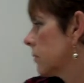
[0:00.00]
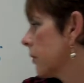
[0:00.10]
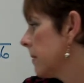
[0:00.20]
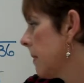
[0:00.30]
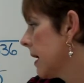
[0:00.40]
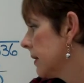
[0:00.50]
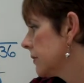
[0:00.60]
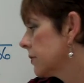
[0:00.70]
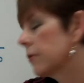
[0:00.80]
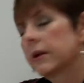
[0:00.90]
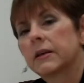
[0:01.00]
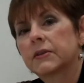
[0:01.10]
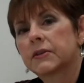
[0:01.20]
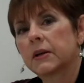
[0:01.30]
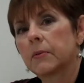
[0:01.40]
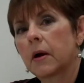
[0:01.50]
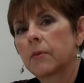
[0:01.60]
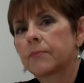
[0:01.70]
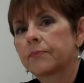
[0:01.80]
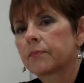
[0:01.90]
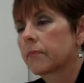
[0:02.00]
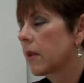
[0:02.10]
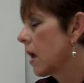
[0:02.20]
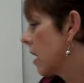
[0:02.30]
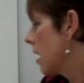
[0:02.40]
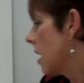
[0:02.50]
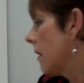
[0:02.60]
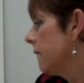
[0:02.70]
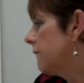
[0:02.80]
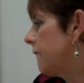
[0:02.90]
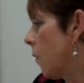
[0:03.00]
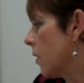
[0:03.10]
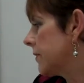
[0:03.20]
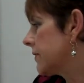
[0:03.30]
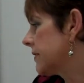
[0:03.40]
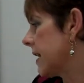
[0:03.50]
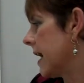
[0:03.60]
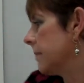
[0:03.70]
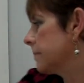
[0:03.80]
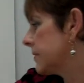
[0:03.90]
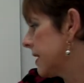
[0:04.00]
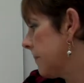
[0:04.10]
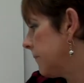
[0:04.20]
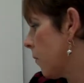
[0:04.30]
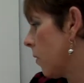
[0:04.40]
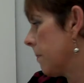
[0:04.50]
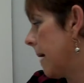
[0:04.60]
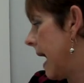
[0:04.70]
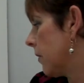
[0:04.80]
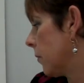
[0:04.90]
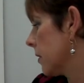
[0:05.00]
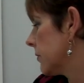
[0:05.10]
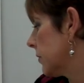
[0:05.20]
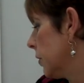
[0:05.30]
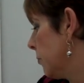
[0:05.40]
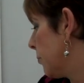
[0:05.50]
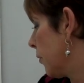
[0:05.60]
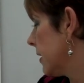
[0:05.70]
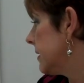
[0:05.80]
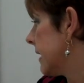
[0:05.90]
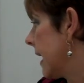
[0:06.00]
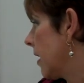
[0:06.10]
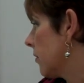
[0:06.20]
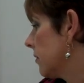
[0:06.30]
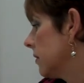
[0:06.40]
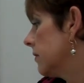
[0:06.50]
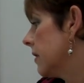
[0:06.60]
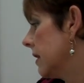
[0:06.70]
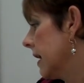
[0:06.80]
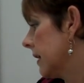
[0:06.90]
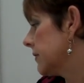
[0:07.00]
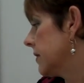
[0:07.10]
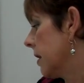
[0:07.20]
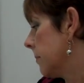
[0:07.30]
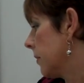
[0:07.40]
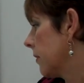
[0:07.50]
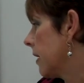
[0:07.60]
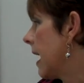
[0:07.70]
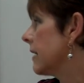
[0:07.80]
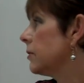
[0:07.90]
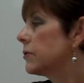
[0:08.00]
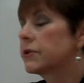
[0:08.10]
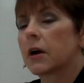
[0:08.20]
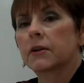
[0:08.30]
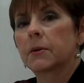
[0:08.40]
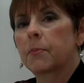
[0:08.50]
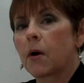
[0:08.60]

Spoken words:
3 minus 3 is 0. Fourth step, step 4, backwards, you bring down the next number and you start the